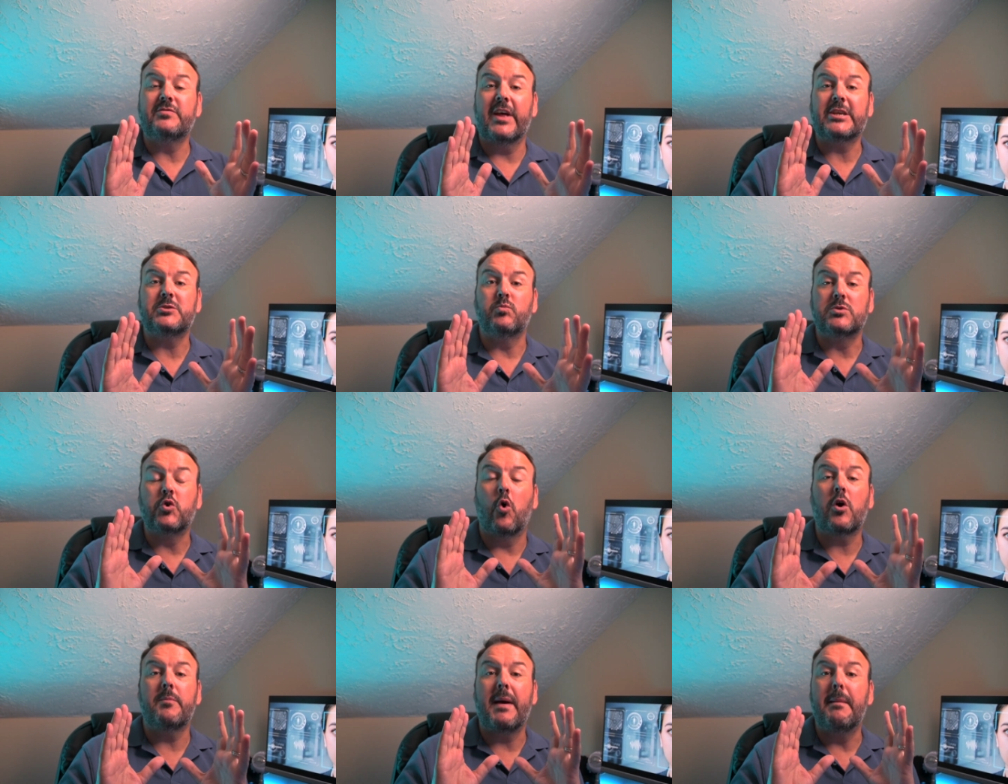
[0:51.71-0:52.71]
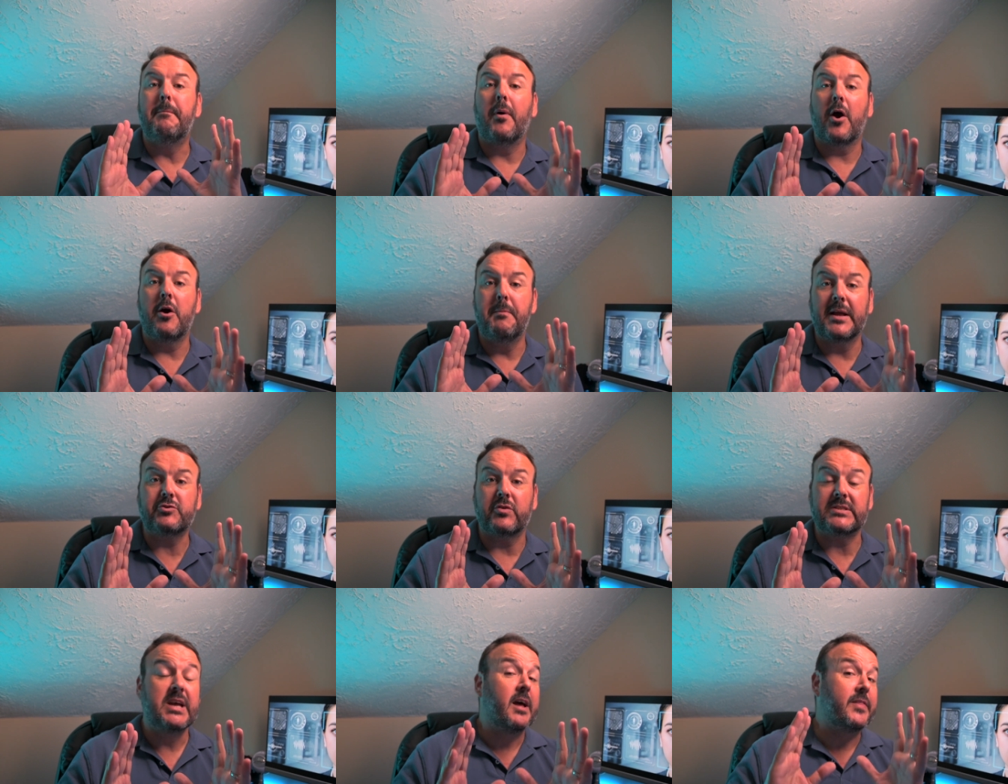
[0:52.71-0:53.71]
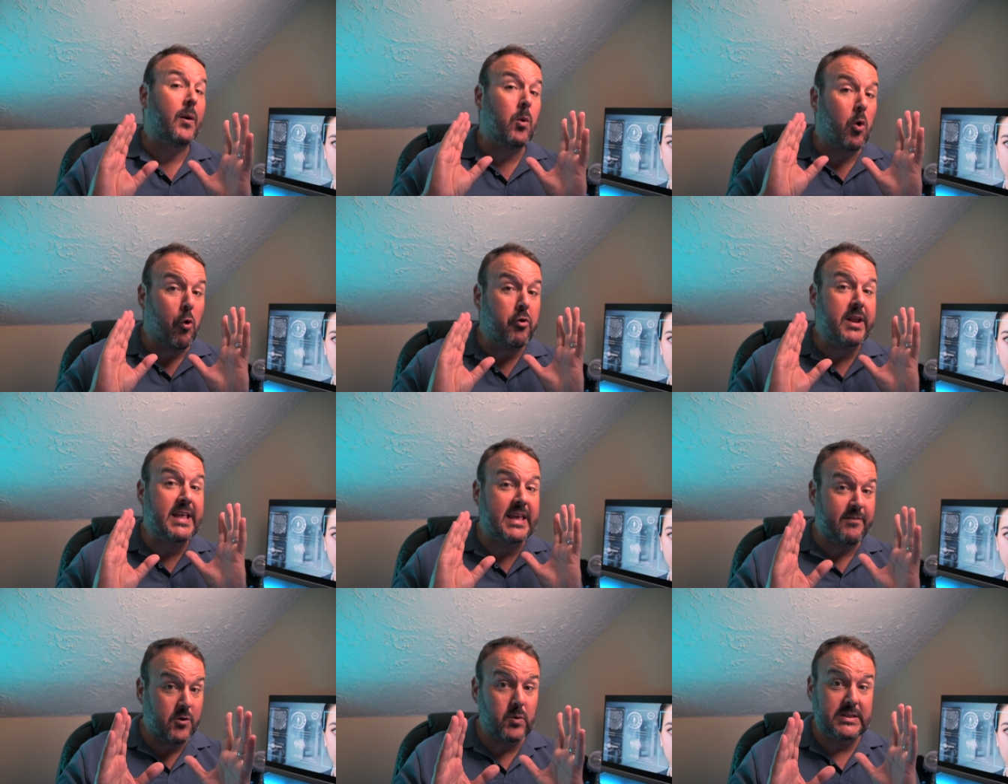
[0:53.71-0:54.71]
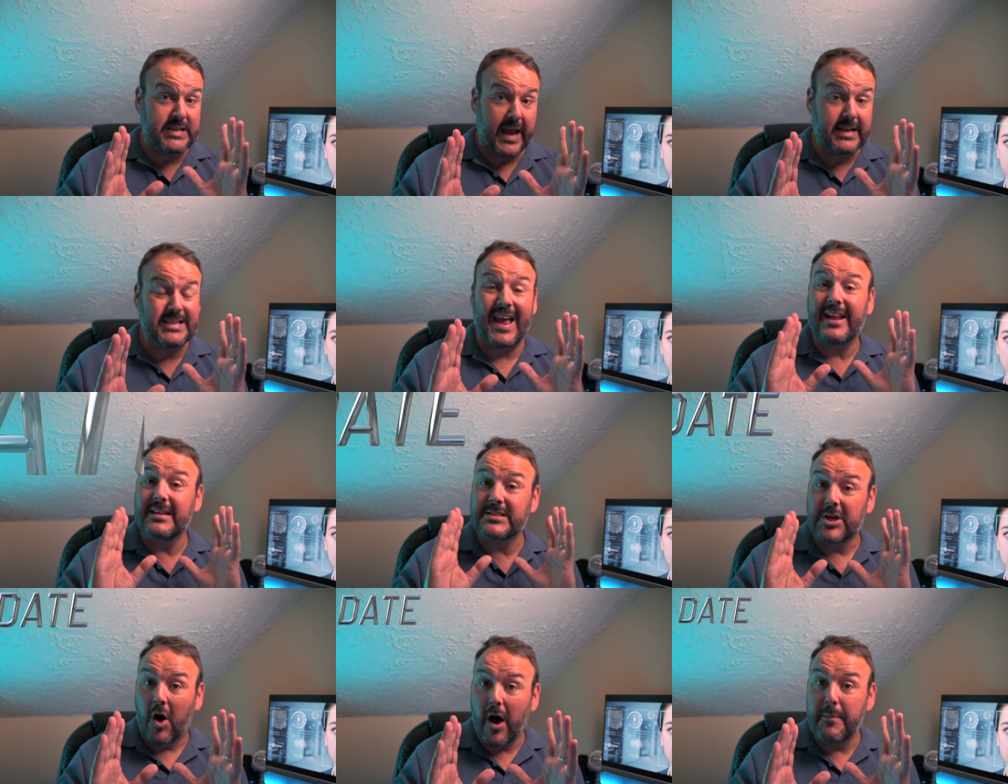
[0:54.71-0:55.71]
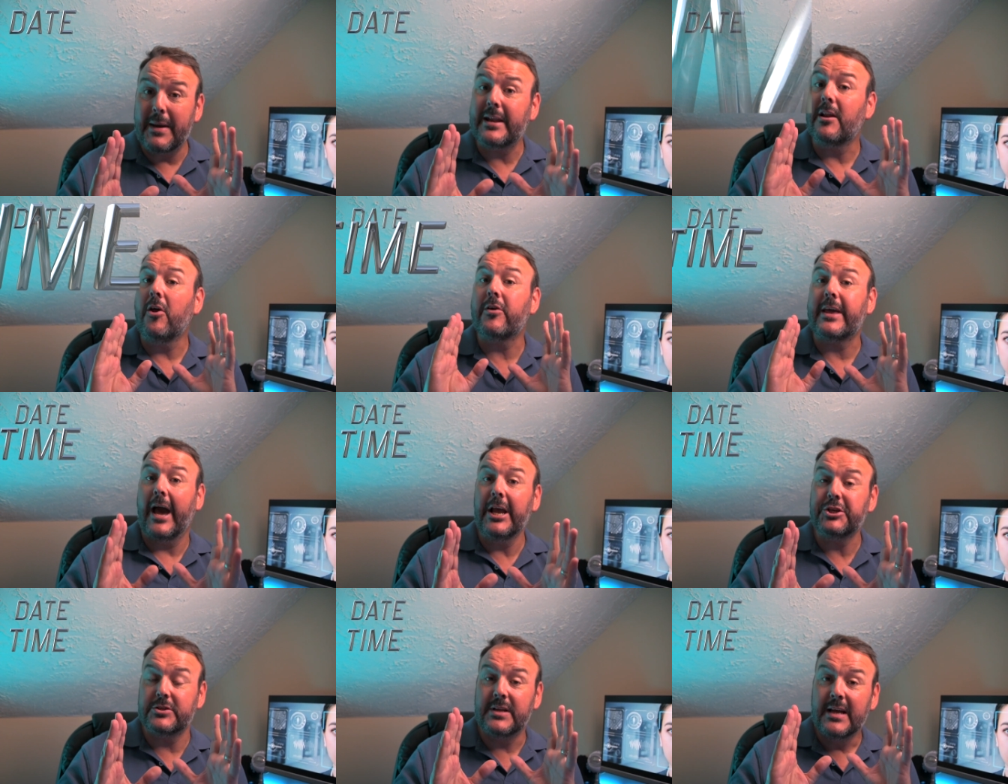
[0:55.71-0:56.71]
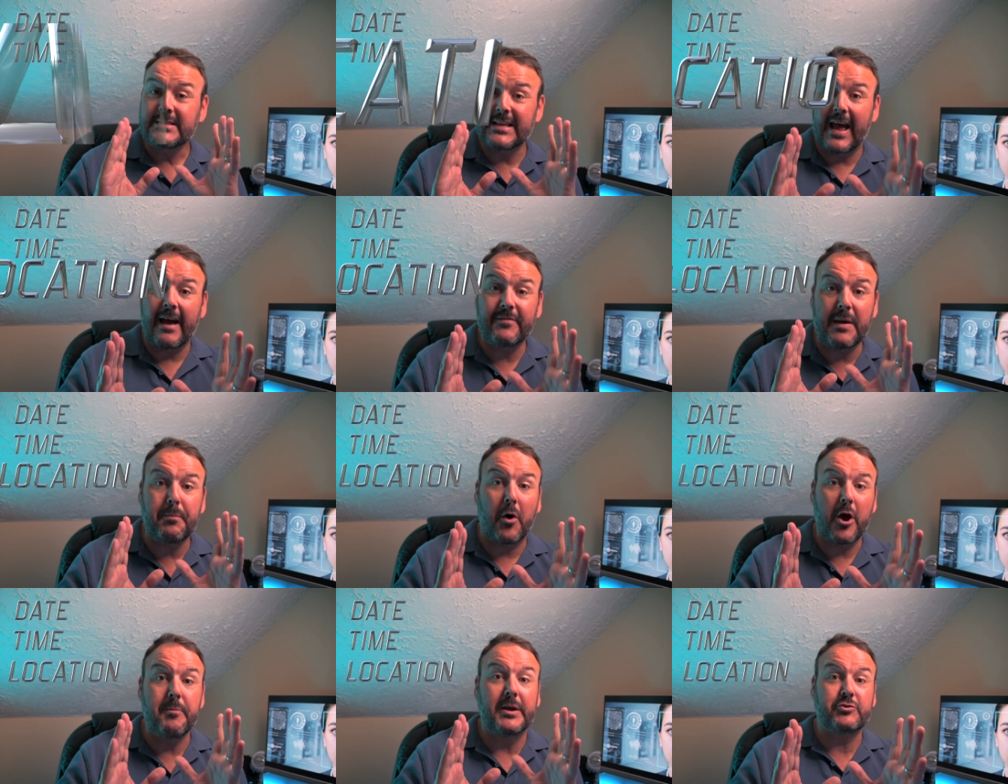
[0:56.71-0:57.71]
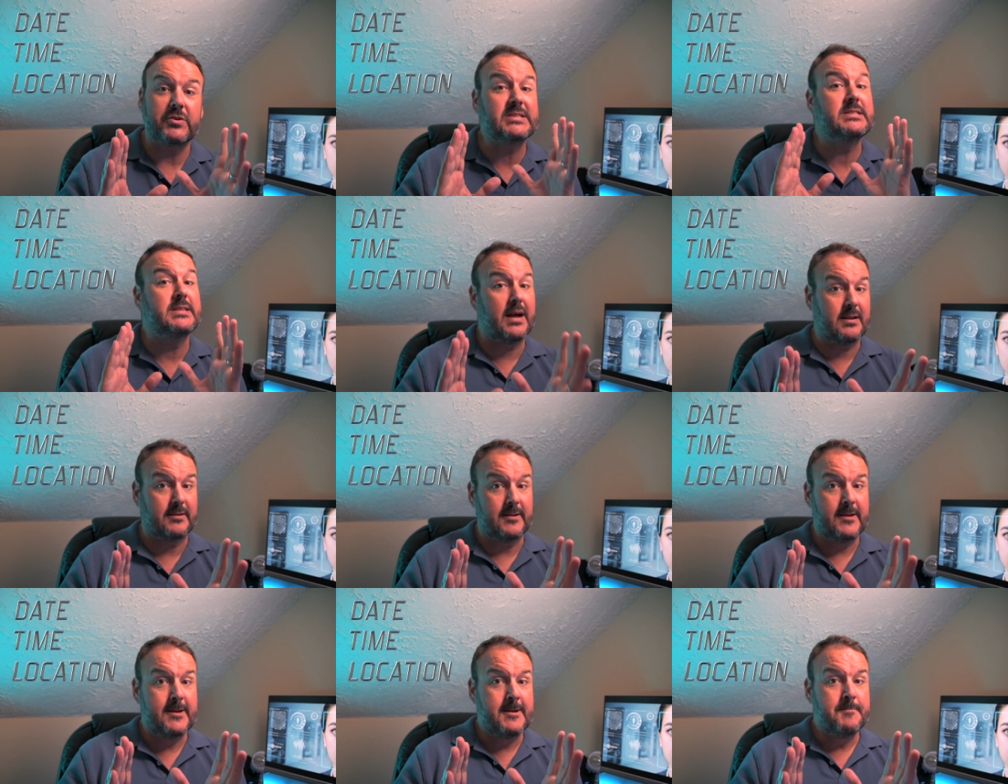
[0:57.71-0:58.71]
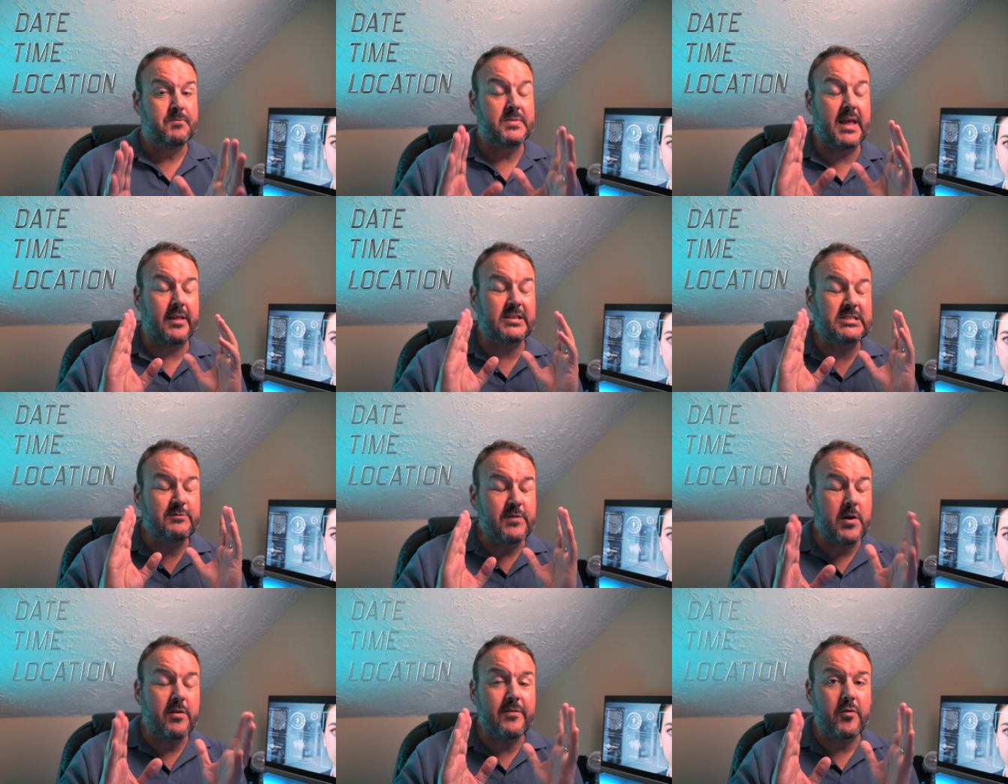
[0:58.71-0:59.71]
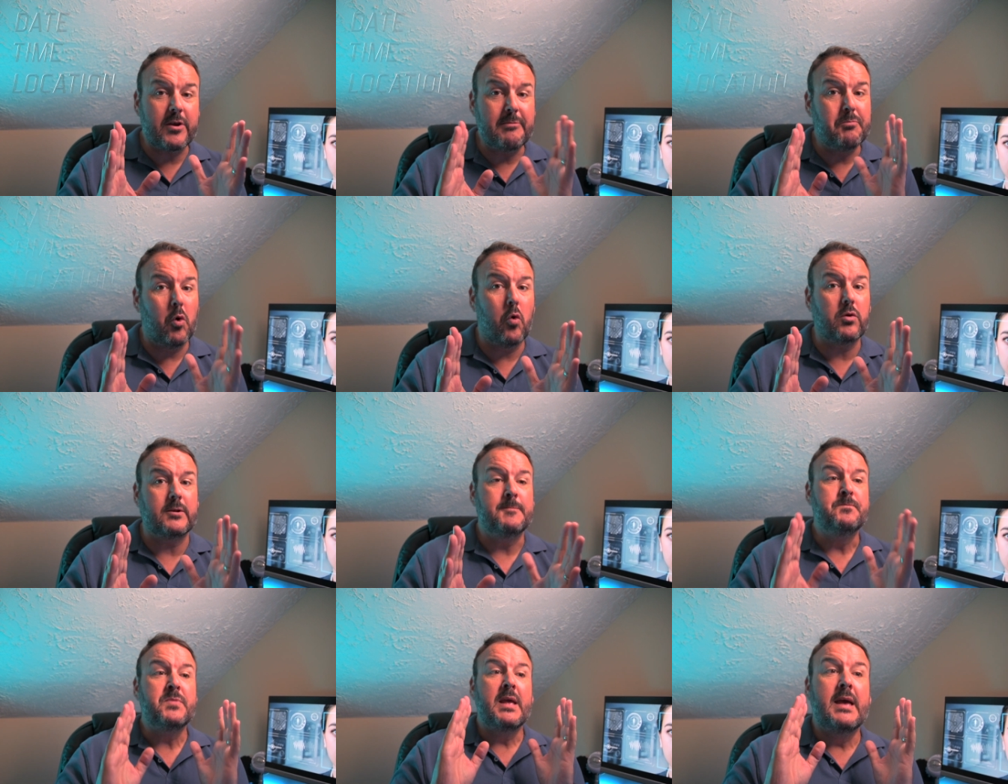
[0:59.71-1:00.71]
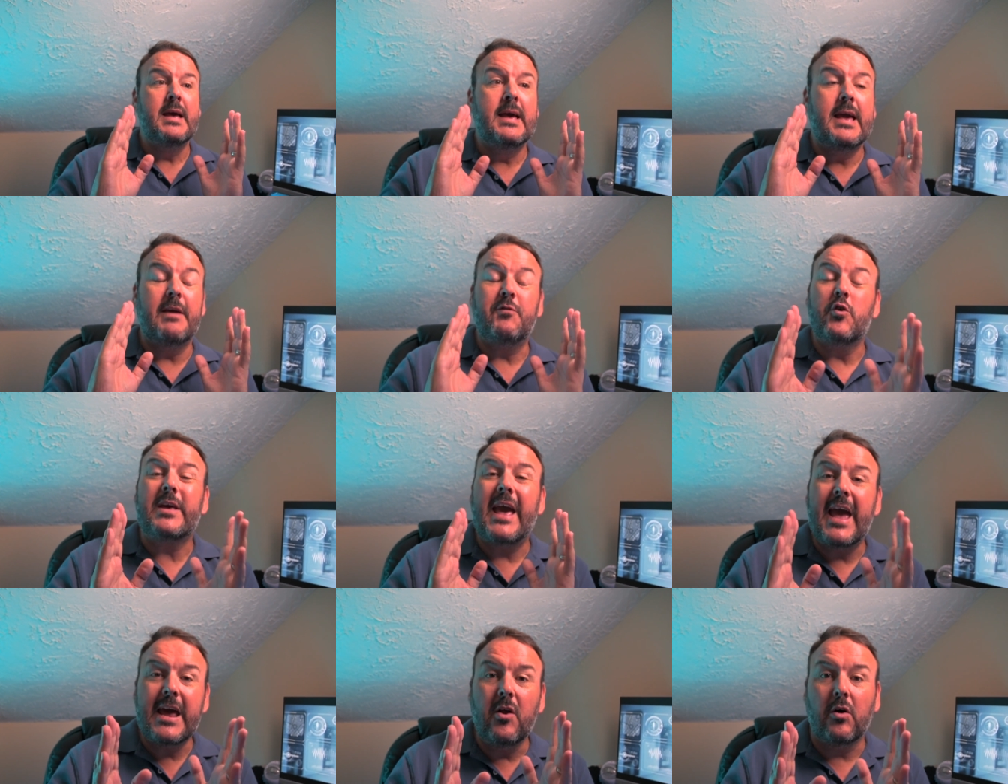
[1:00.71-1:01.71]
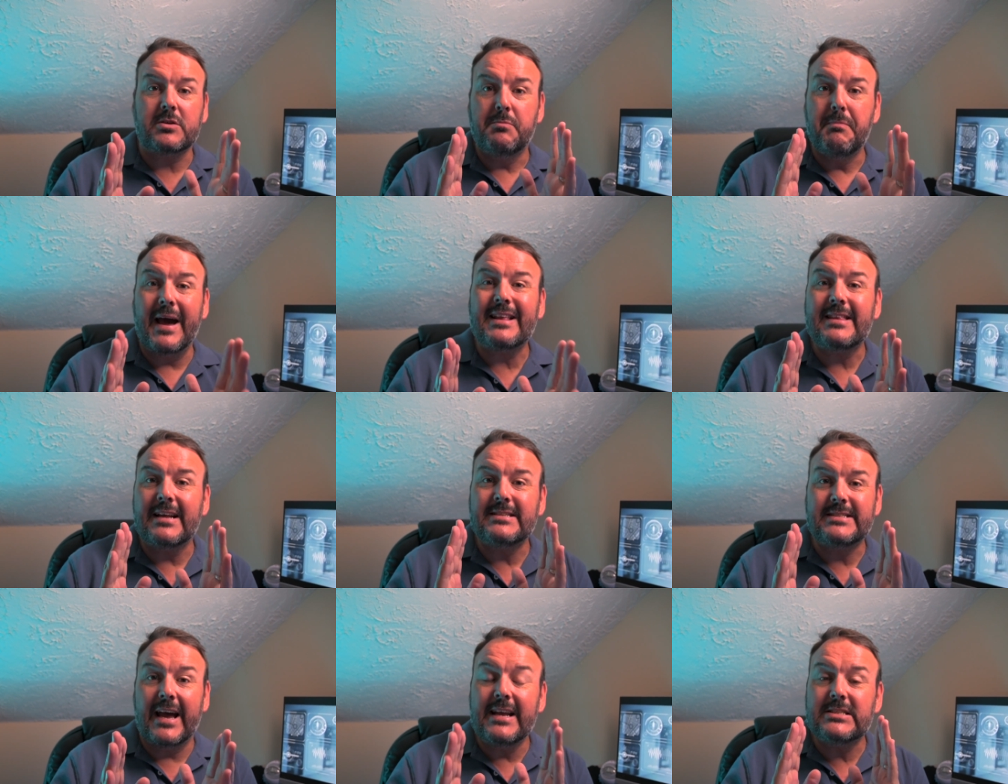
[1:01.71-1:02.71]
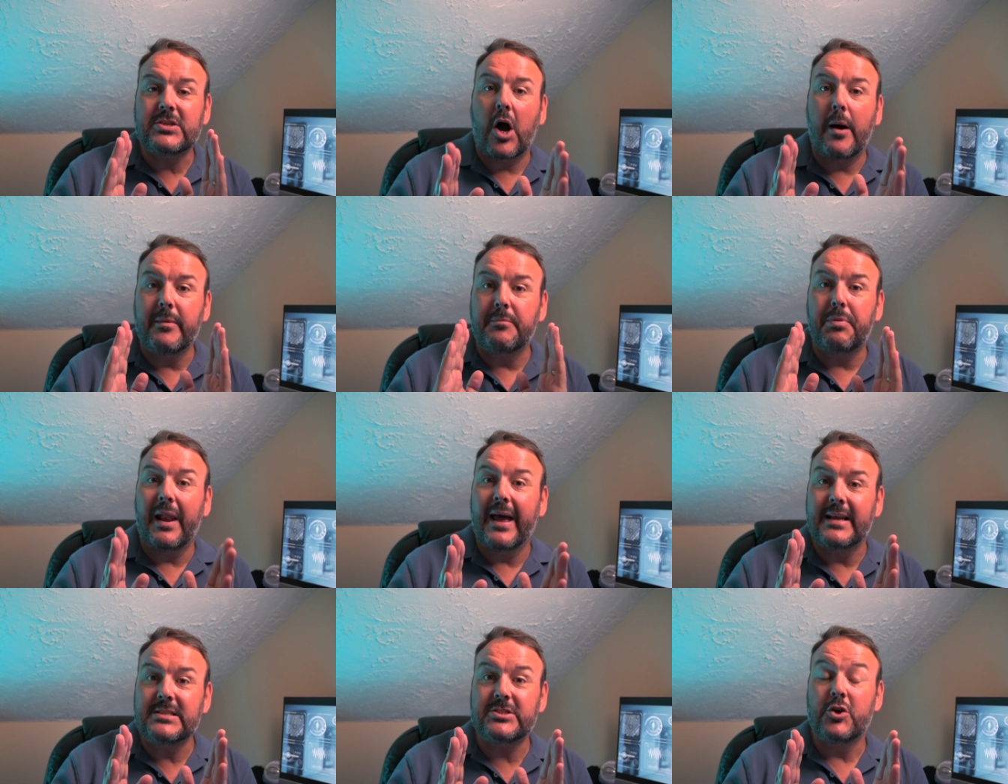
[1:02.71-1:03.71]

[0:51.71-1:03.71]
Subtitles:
of action will talk about biometrics. They will already give you a date and a time and a location to have that biometrics done. Now, this is very, very important. If you cannot make that date, time and place,